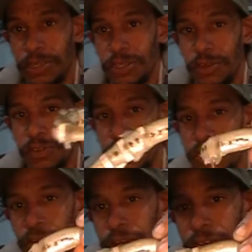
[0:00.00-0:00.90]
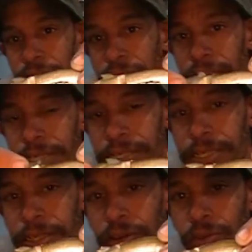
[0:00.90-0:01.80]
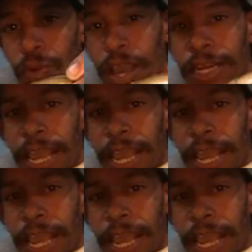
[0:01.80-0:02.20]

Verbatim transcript: So this on a nice little wide